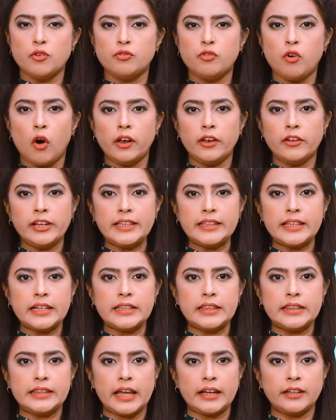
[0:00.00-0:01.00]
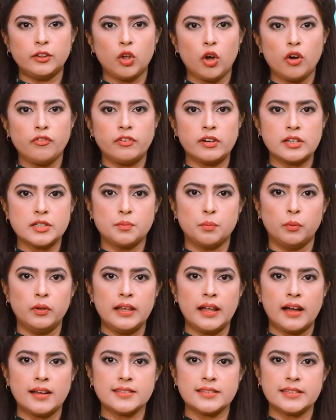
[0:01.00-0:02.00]
following the death of
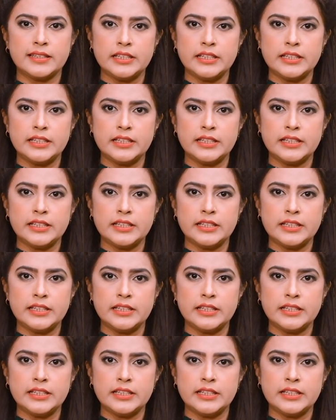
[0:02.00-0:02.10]
Hezbollah's